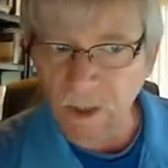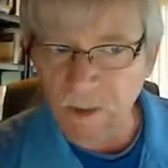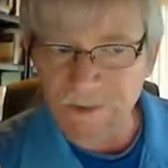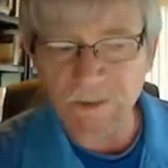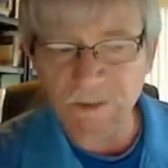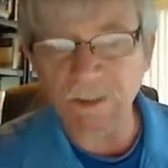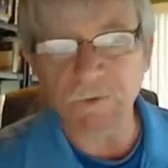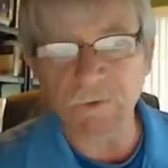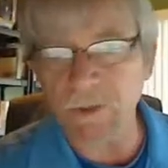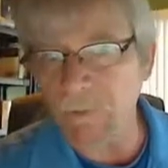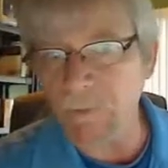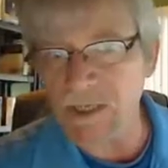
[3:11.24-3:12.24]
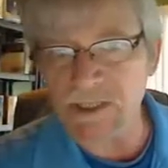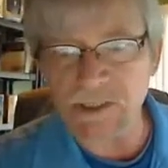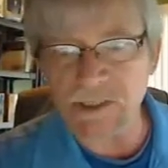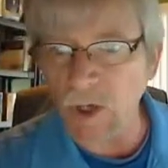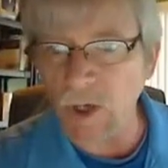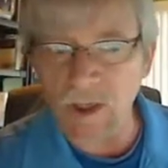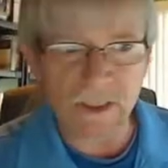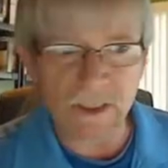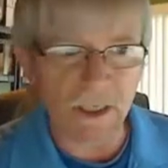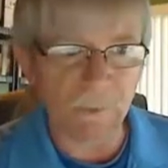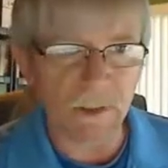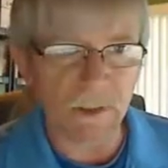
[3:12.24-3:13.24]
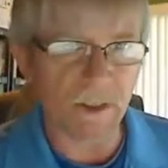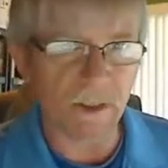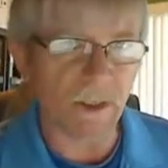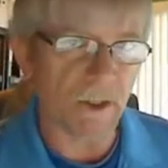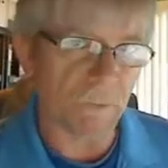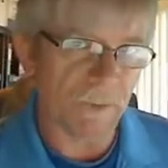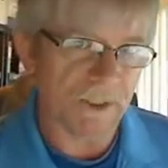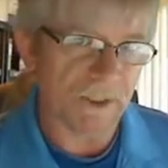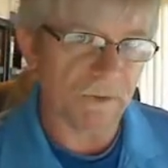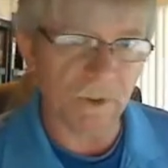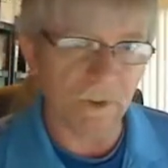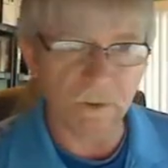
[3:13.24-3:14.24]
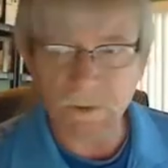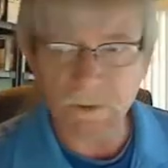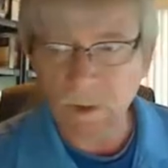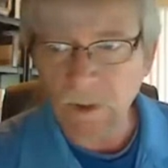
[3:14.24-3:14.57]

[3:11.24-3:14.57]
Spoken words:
and deliver your message. We're also going to be looking at your material.